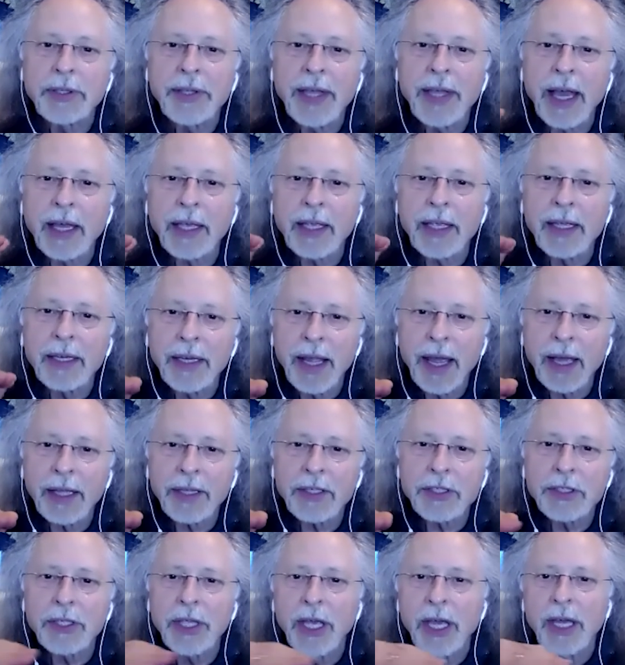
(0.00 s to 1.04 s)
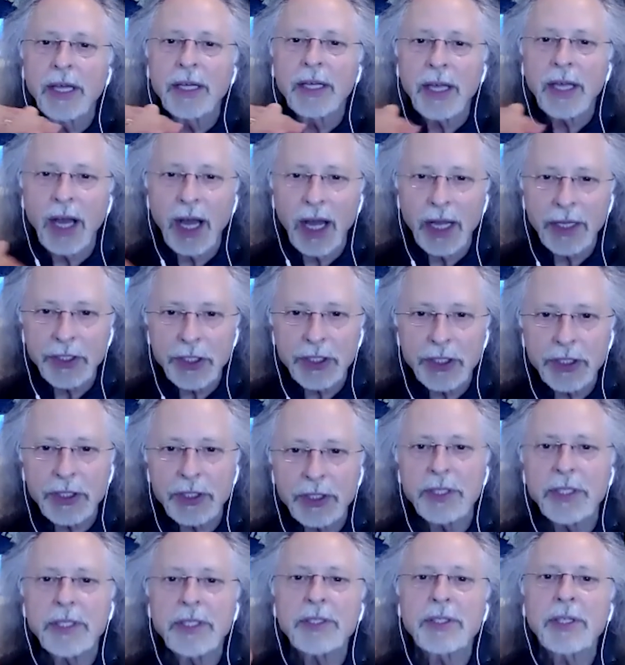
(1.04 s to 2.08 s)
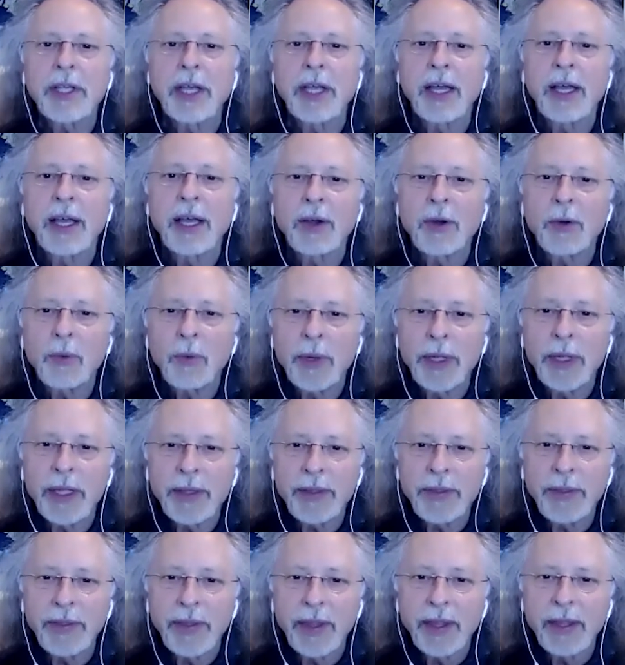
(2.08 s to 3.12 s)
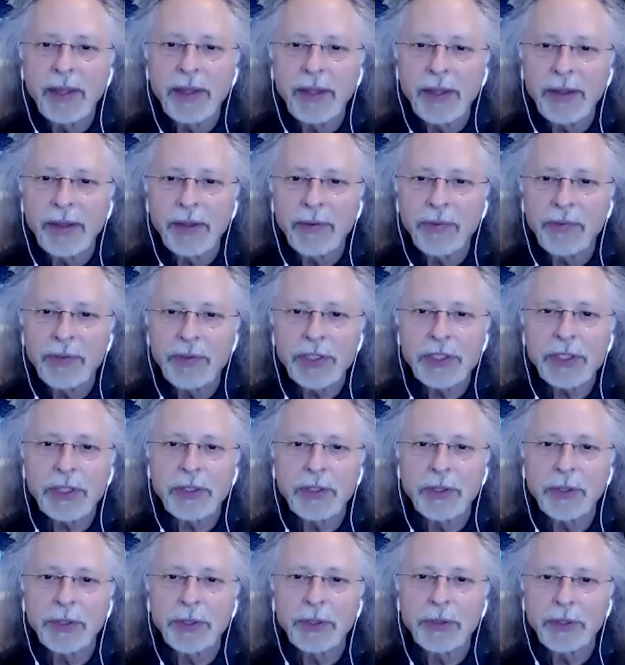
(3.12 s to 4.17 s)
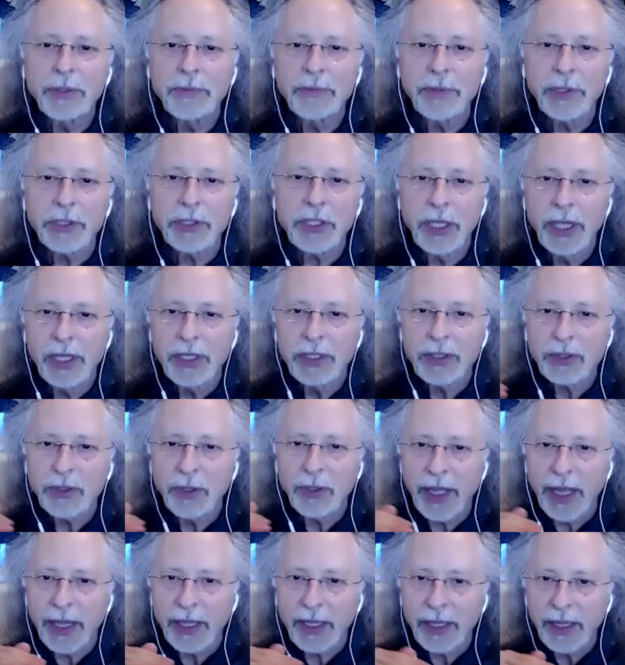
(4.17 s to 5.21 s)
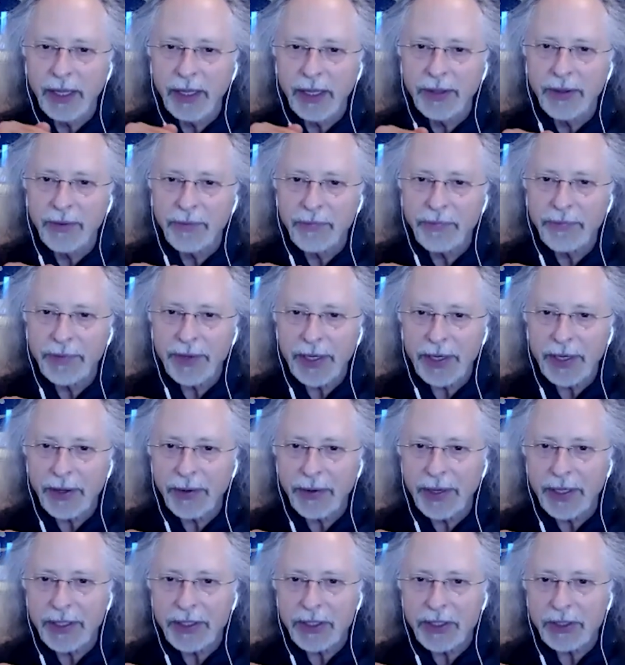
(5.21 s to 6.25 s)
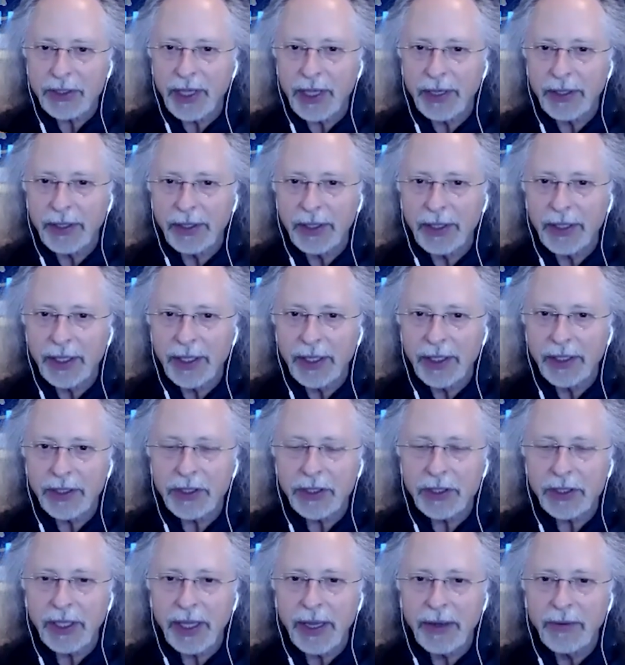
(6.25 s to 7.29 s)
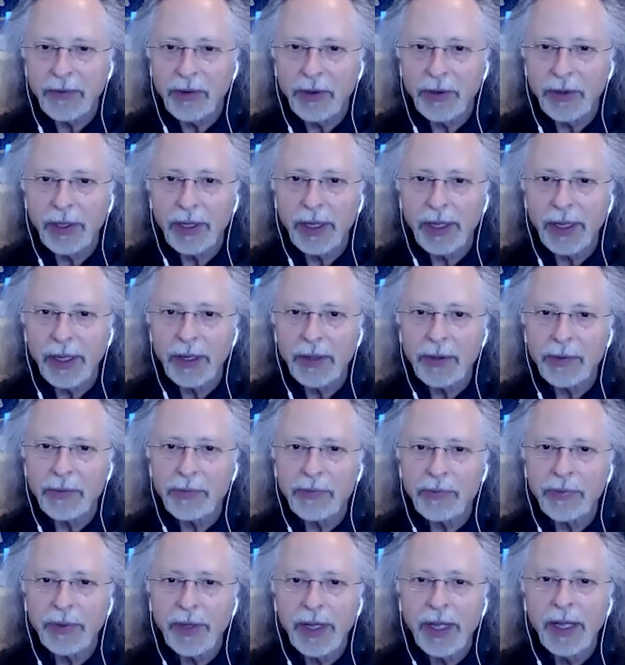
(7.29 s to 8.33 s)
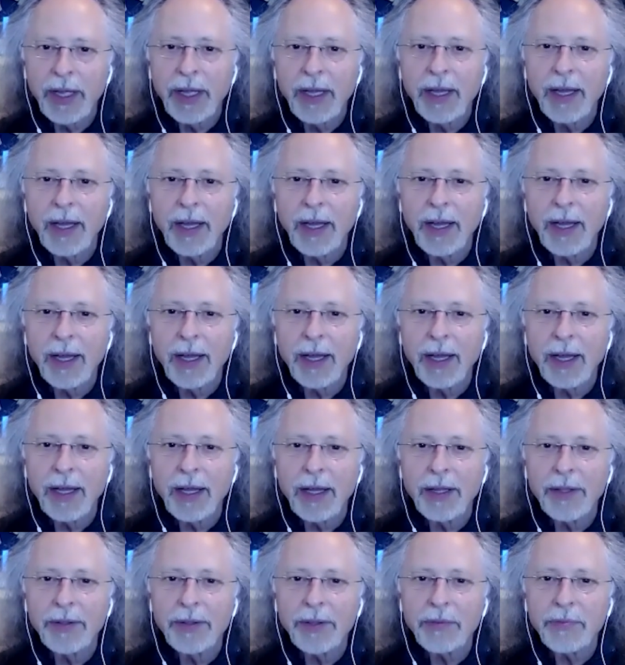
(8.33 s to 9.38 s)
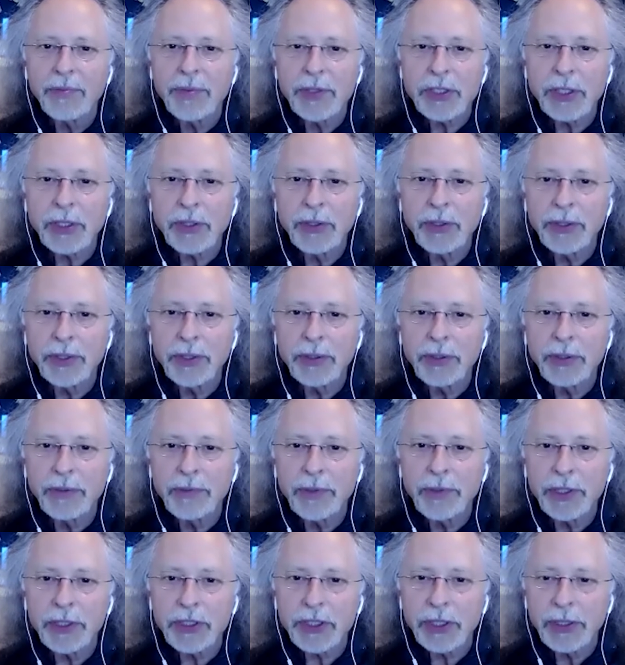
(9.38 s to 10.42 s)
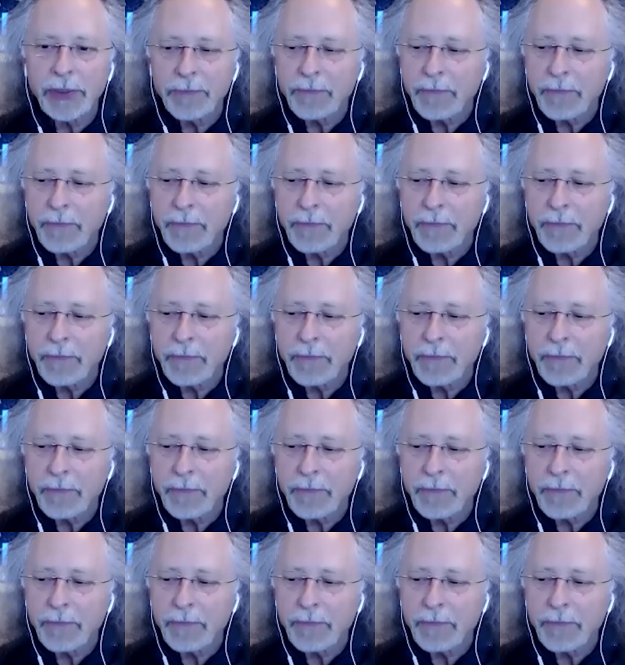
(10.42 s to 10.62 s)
that connects consciousness with the physical universe. So, like the very subtlest level of the physical universe.